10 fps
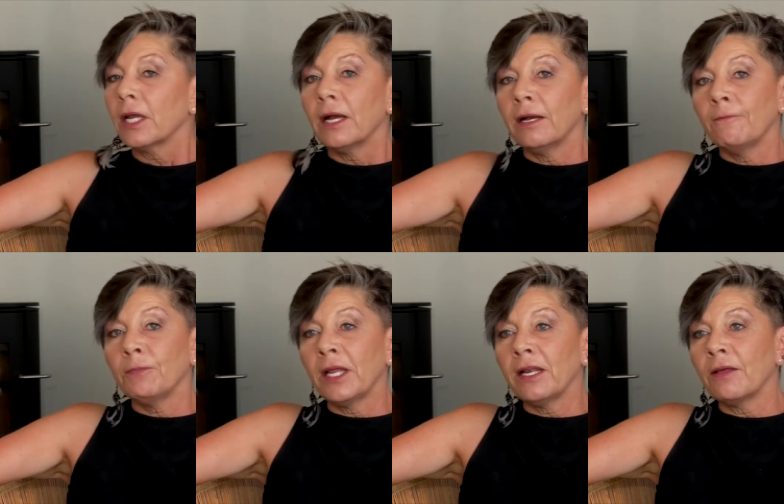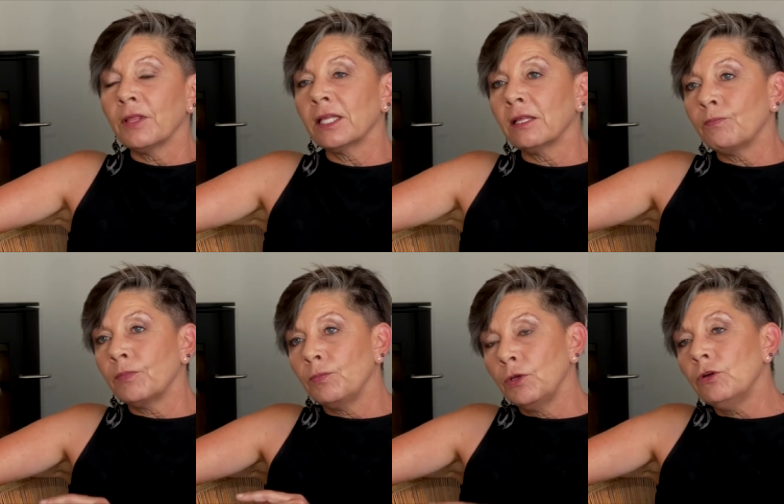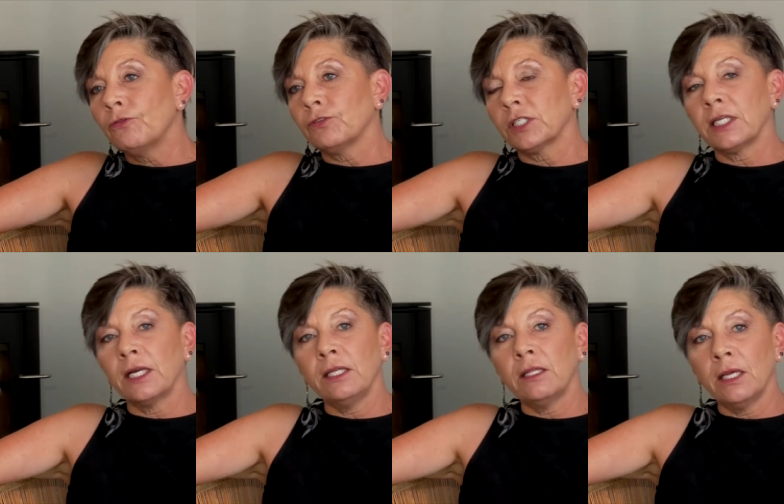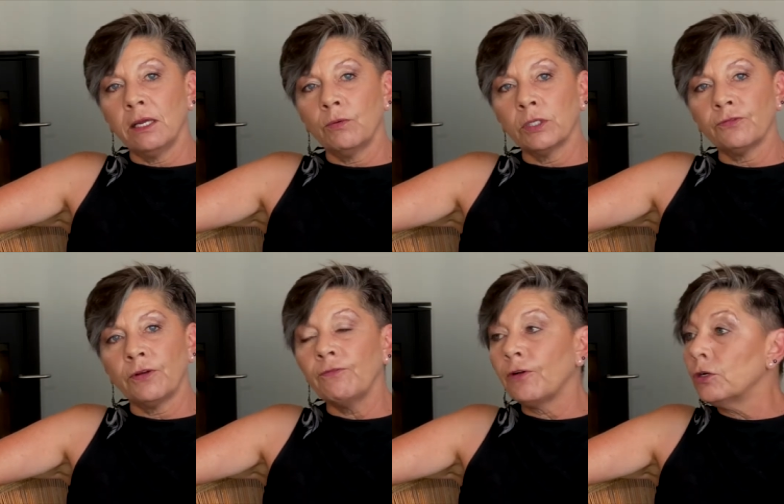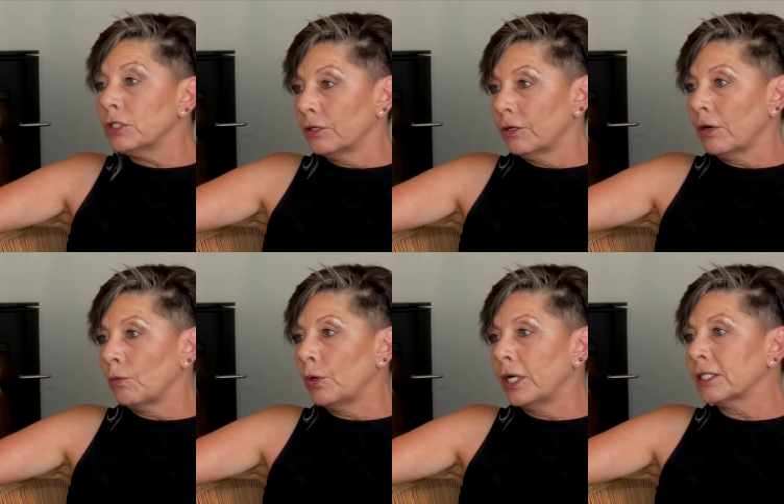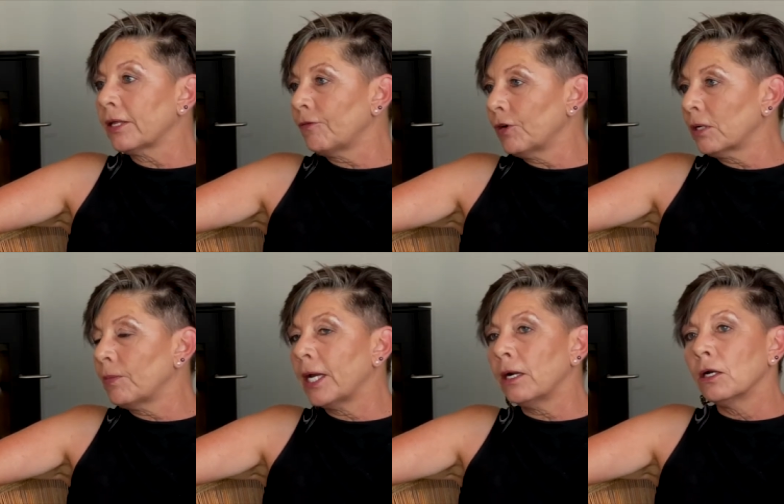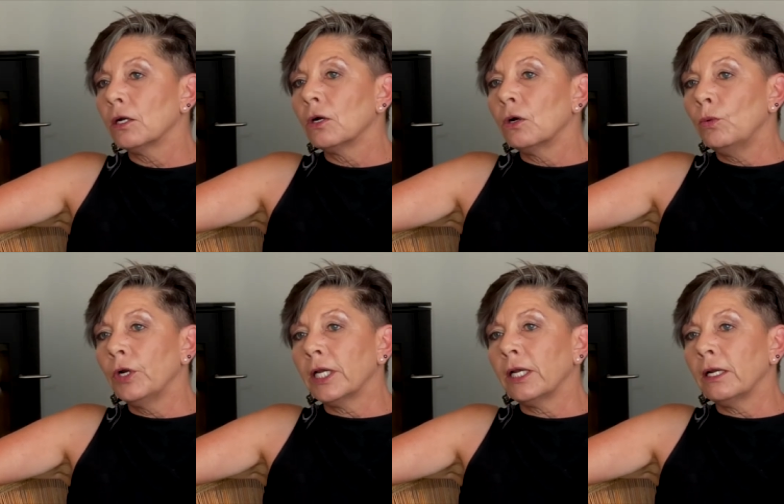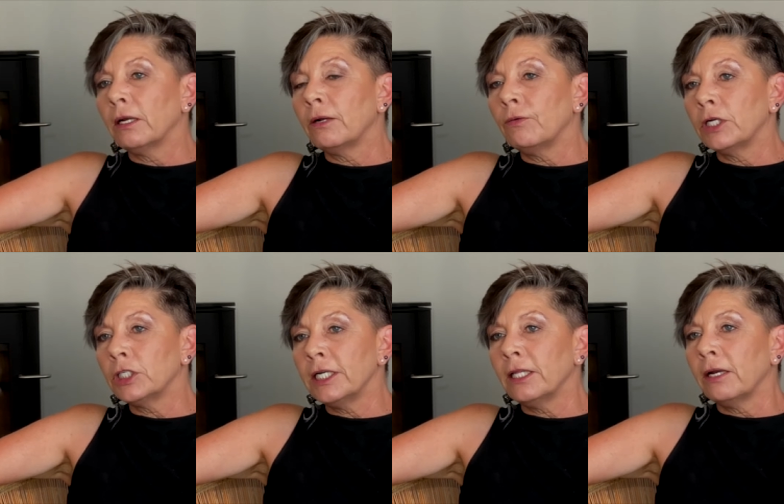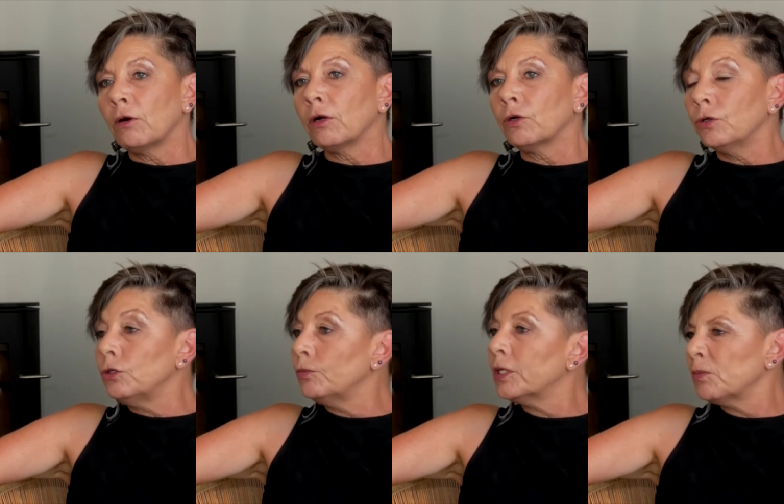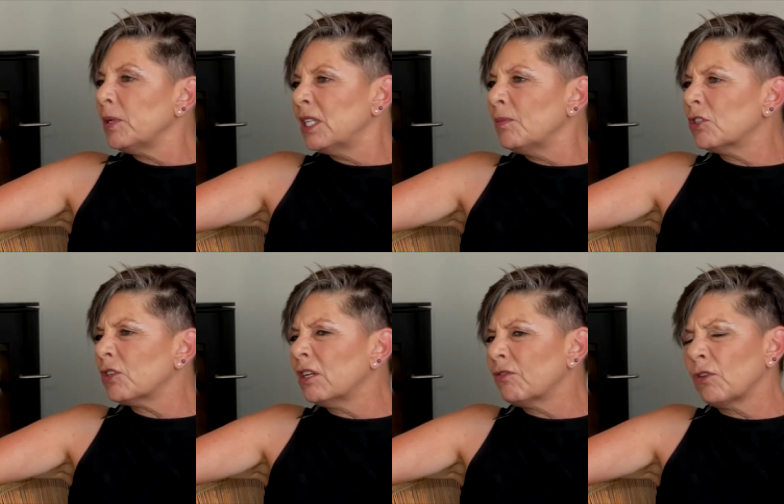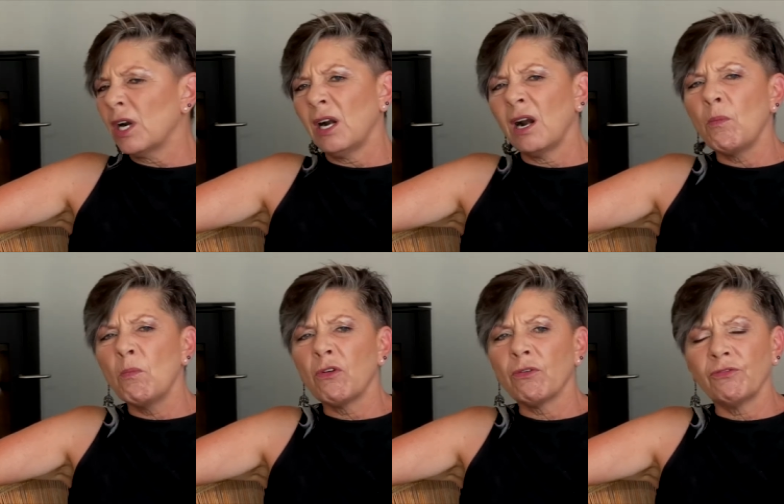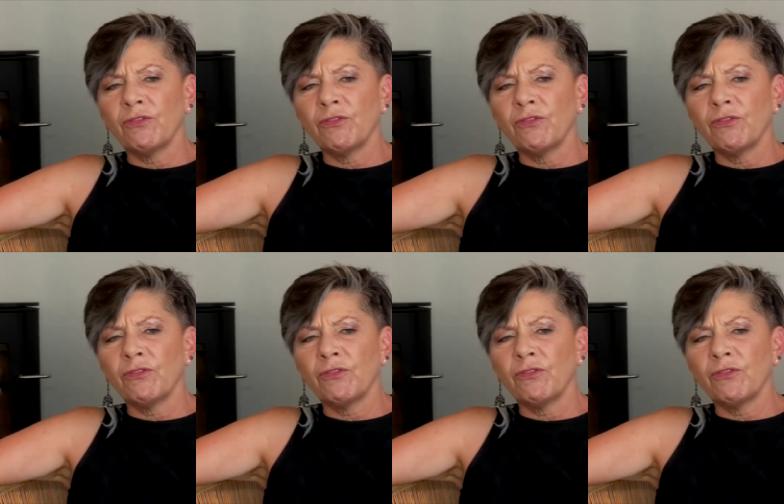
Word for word: And I think that the beautiful study there was van Voter, a South African man, working originally then on kudu, but it's been demonstrated for a number of